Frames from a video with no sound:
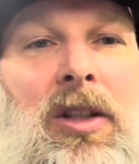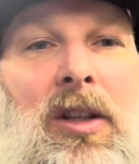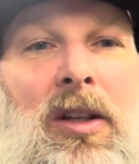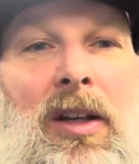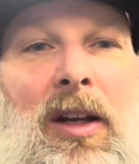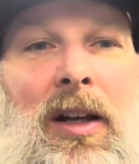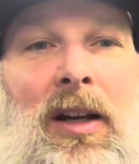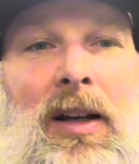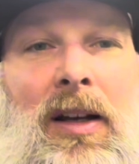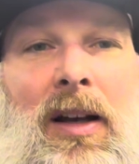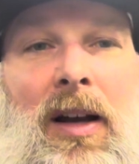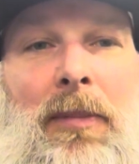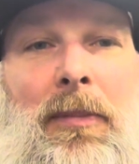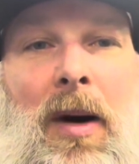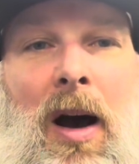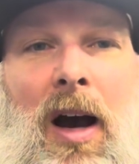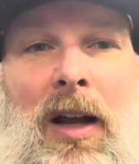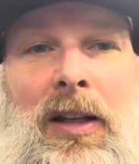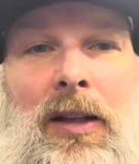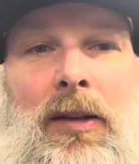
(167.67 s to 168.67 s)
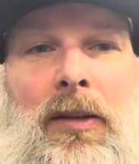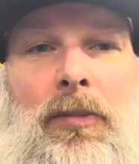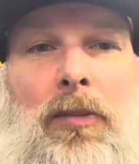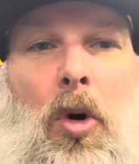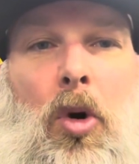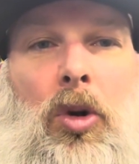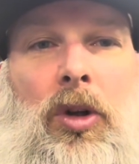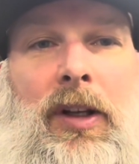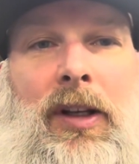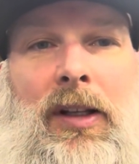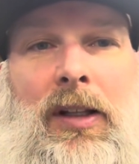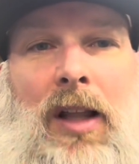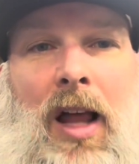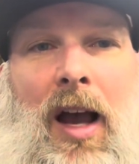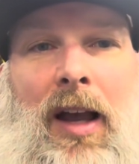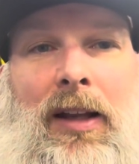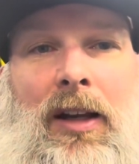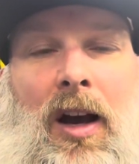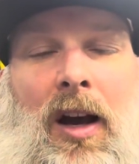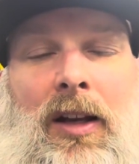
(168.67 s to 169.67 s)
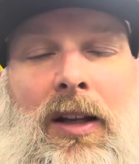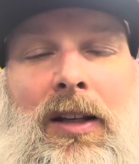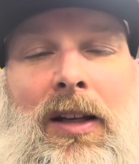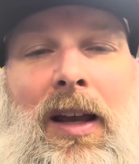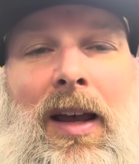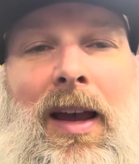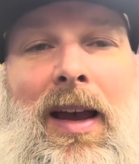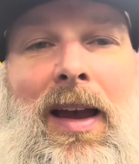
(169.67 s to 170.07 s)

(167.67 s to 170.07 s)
a body molding line on it,